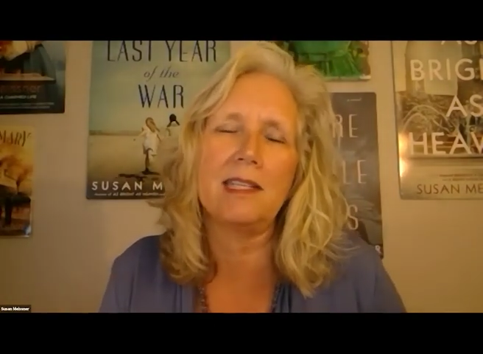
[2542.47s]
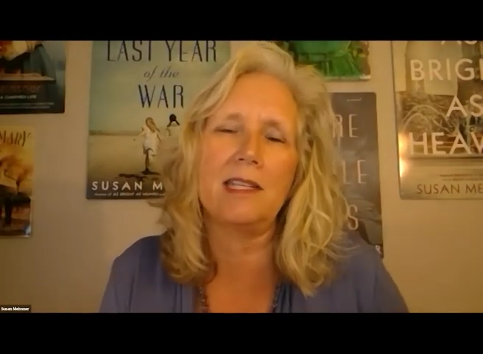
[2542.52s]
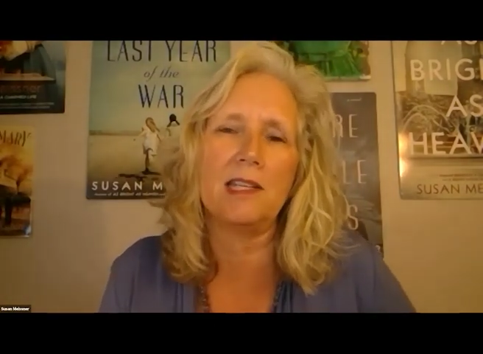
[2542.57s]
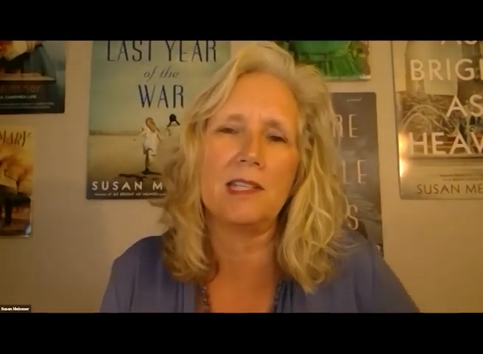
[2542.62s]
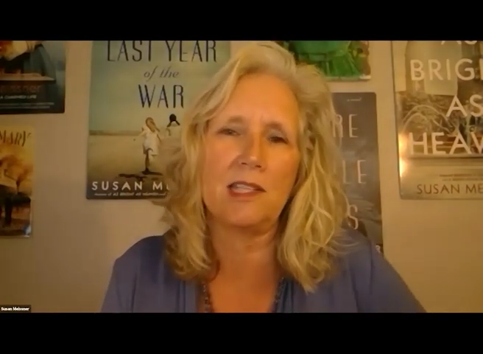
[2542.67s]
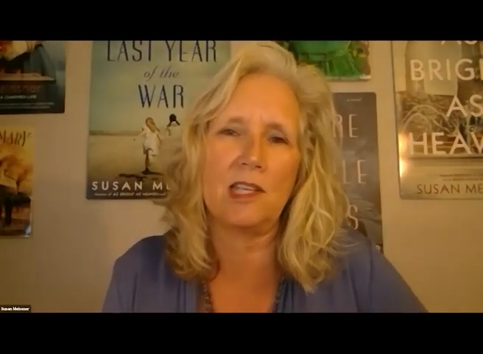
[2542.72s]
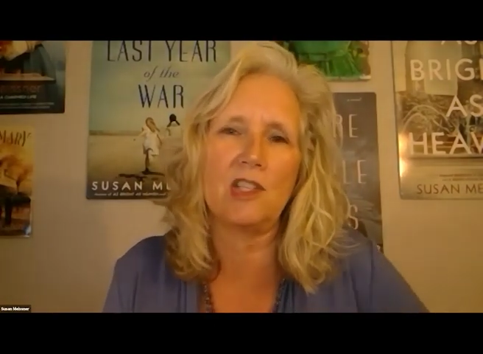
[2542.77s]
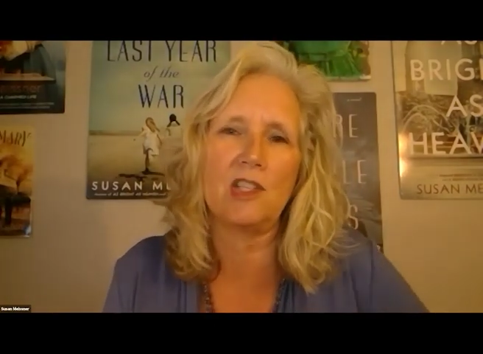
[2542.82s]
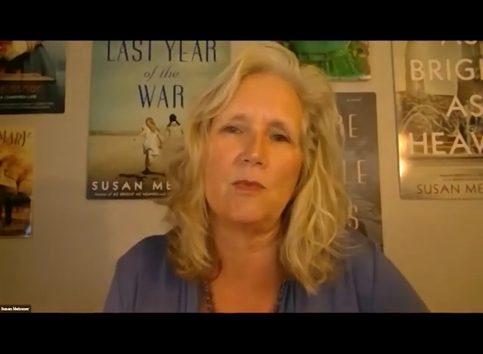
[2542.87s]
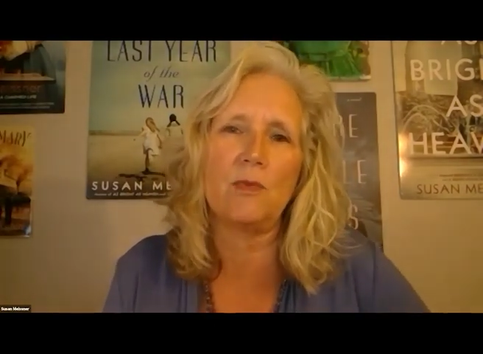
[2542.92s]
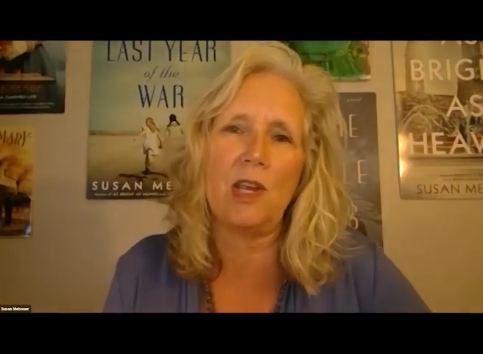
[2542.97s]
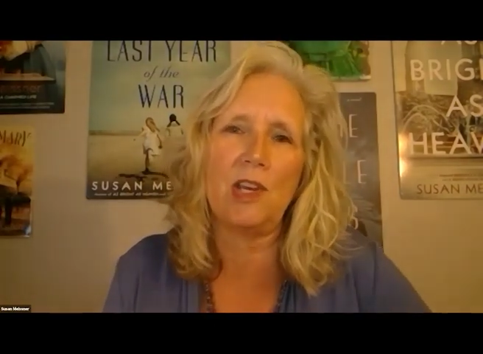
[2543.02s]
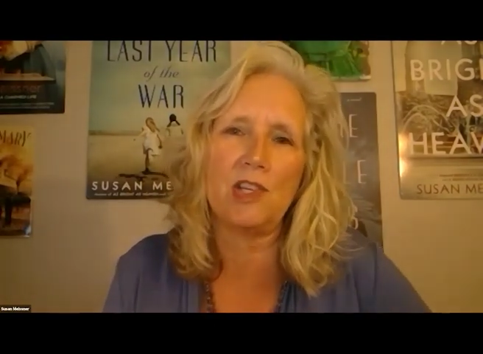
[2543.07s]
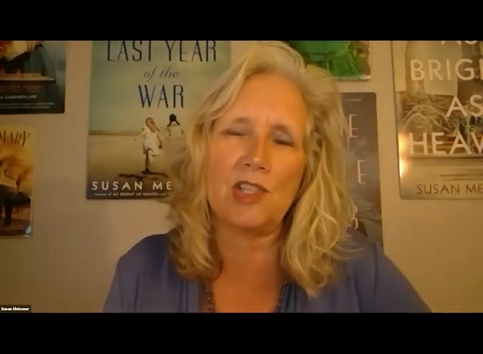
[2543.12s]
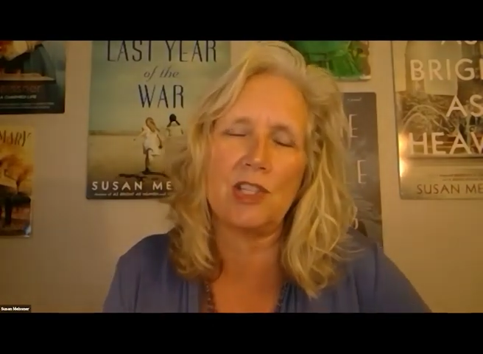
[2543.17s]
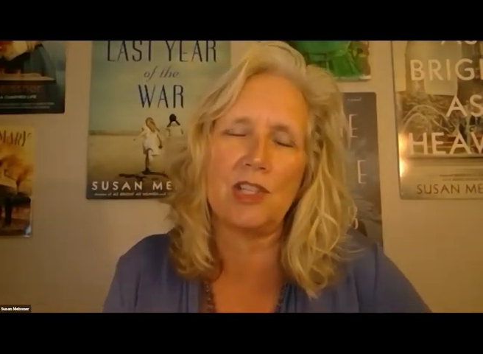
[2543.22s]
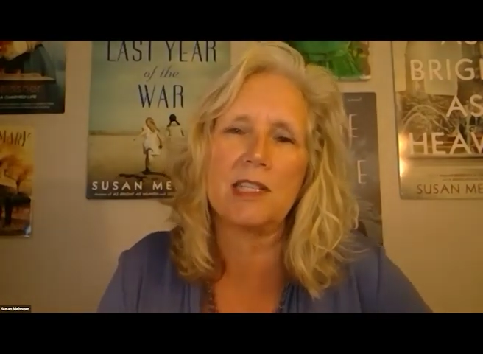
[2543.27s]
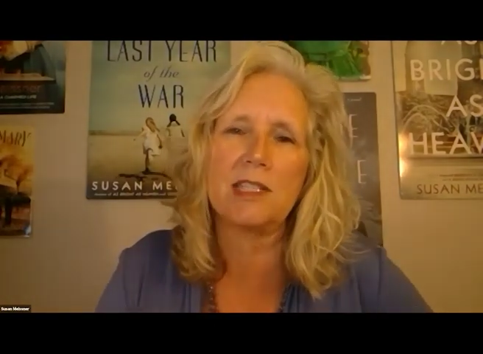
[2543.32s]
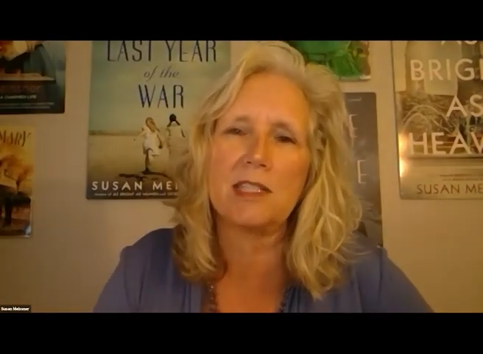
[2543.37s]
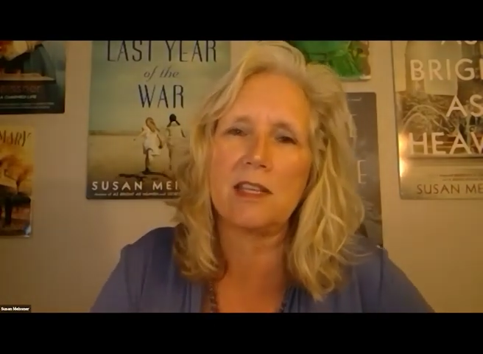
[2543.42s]
in a
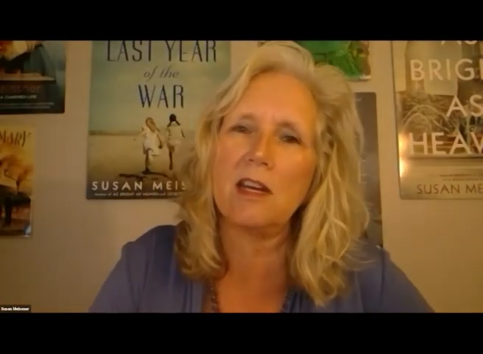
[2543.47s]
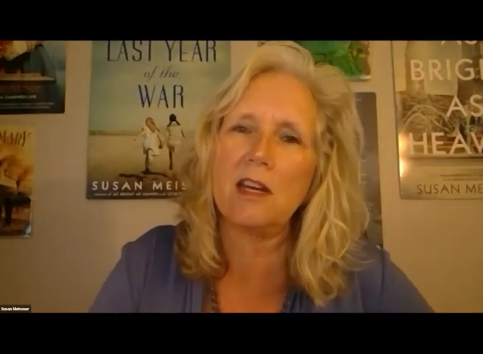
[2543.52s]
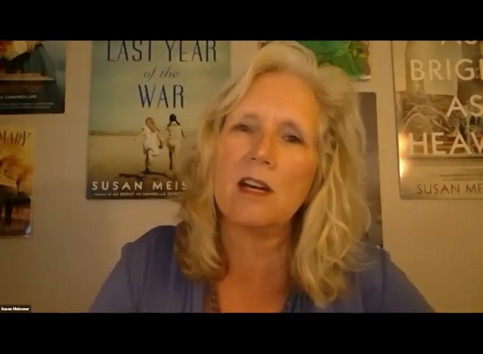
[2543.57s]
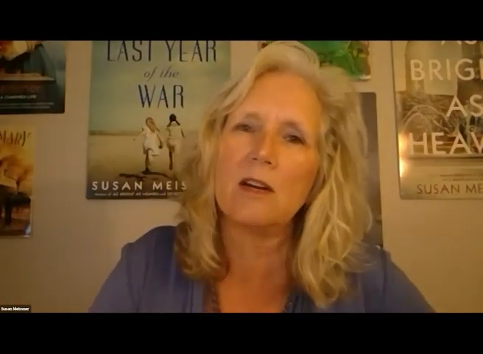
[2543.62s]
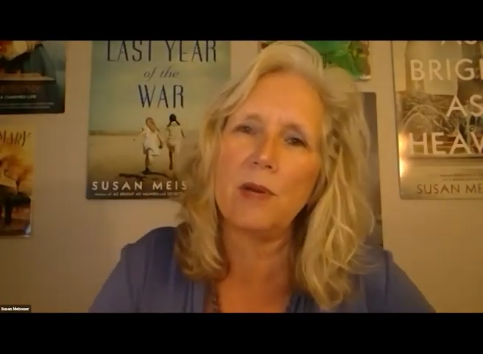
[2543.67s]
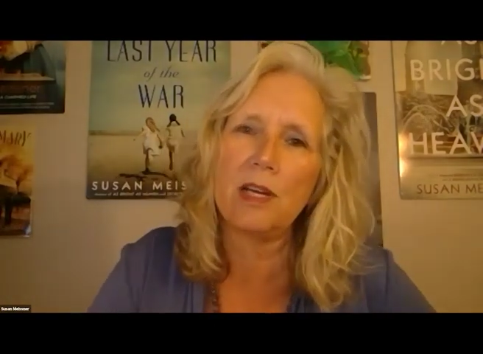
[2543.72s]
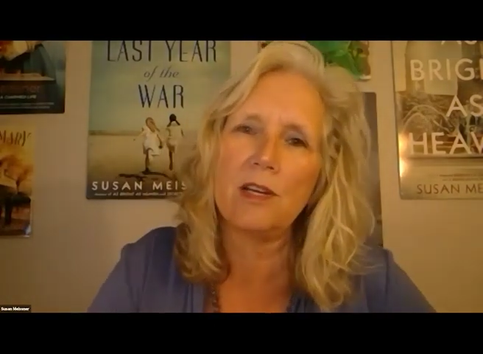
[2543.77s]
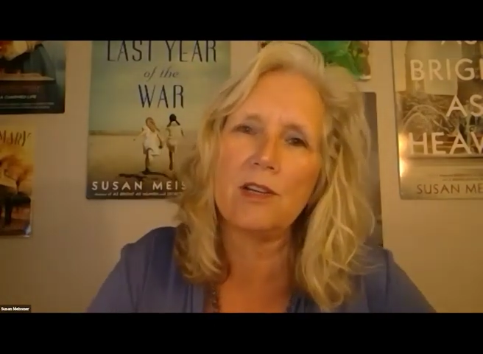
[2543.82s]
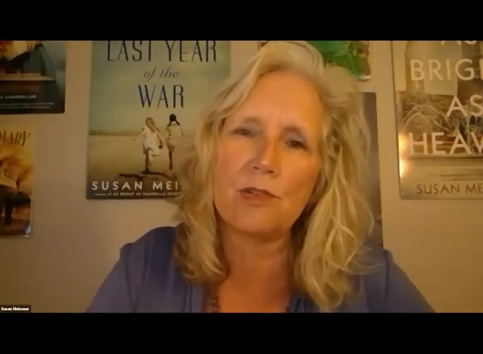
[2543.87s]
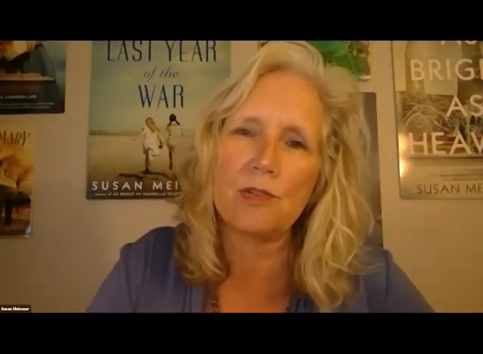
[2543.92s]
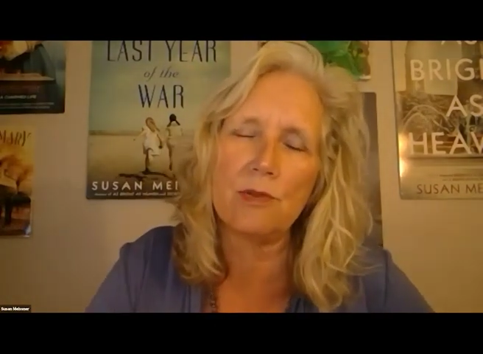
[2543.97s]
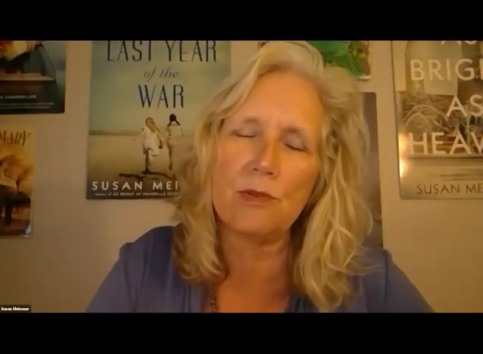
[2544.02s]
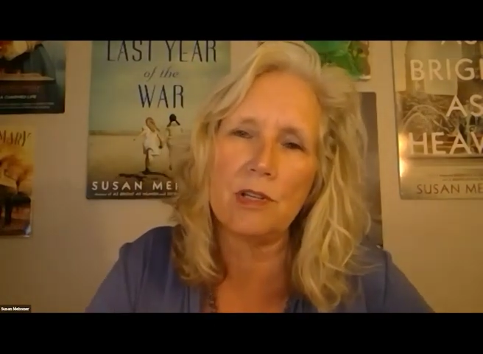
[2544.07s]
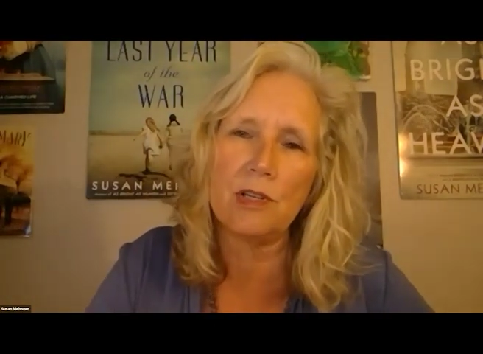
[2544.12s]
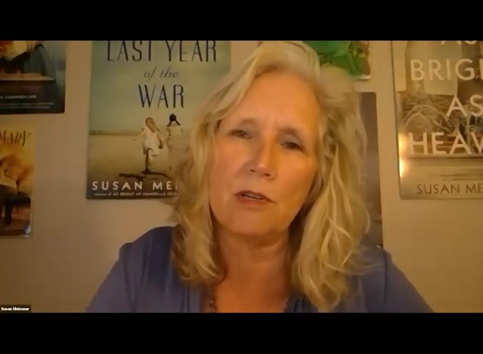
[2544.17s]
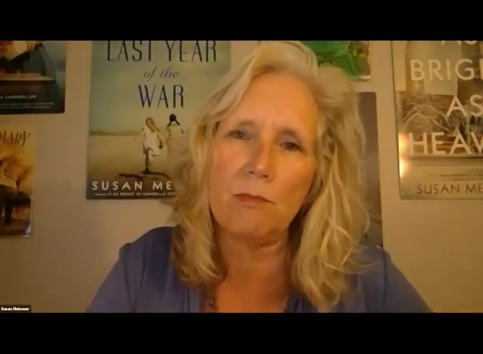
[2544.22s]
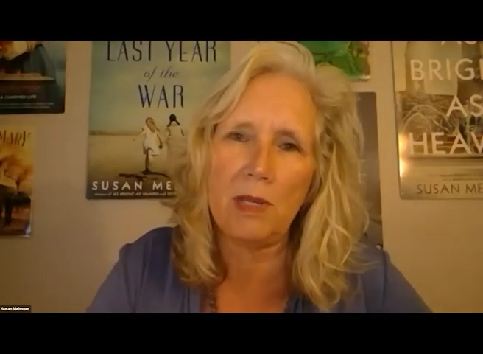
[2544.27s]
situation that's going to ring true